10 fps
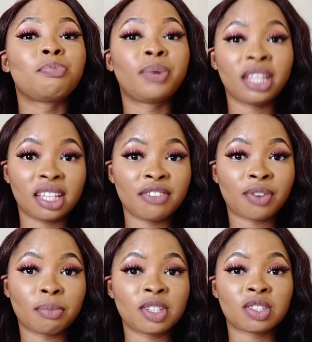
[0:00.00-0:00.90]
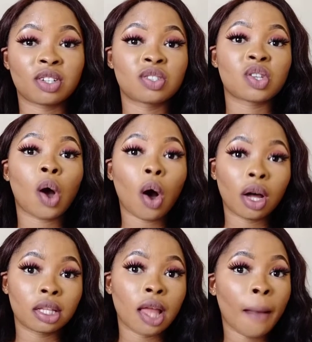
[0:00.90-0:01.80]
bring in information
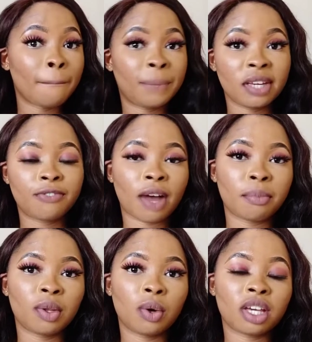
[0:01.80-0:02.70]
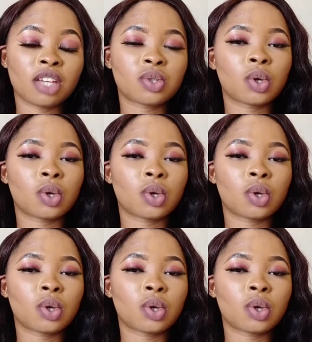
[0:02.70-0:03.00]
on pig farming, okay?